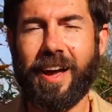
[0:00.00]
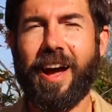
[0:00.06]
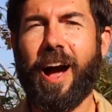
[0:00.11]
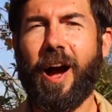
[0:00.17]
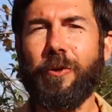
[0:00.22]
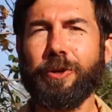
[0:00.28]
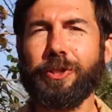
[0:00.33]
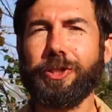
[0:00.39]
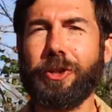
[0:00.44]

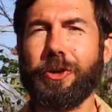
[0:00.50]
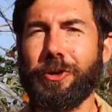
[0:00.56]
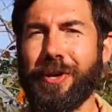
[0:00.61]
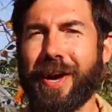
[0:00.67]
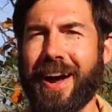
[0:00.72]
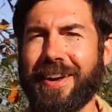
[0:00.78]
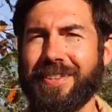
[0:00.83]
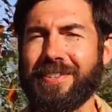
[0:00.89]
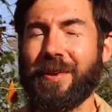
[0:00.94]
I want to show you
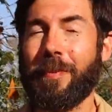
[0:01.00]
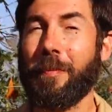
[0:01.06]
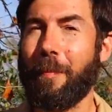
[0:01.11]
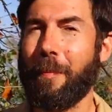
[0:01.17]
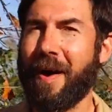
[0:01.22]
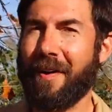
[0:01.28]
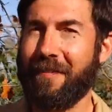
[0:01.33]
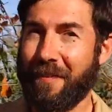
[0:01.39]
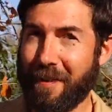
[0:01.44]
guys
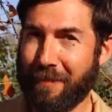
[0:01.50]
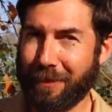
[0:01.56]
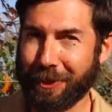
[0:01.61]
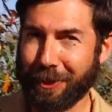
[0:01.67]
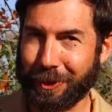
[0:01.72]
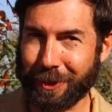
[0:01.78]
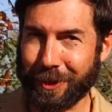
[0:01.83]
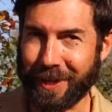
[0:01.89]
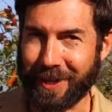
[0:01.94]
my favorite
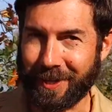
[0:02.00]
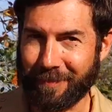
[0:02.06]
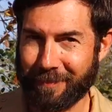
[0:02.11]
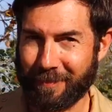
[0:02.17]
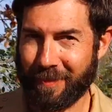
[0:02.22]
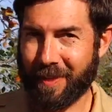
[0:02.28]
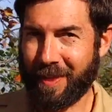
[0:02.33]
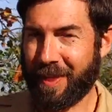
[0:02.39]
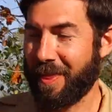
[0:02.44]
tree,
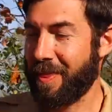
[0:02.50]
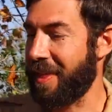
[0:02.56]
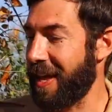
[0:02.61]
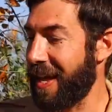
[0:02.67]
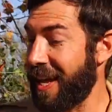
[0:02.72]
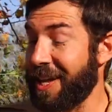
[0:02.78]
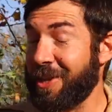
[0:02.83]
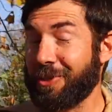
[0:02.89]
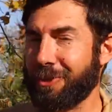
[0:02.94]
the
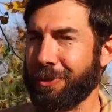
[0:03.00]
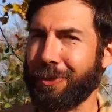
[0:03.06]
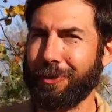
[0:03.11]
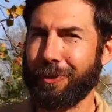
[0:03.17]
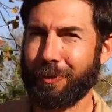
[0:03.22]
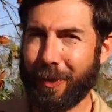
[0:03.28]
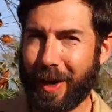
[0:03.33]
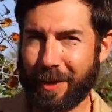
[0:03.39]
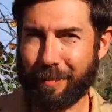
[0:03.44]

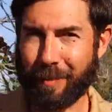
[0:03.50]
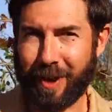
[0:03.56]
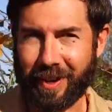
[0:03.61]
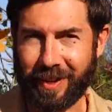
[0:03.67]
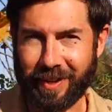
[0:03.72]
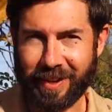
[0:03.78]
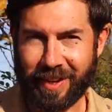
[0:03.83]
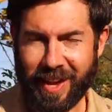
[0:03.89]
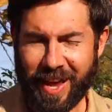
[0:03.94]
eastern redbud.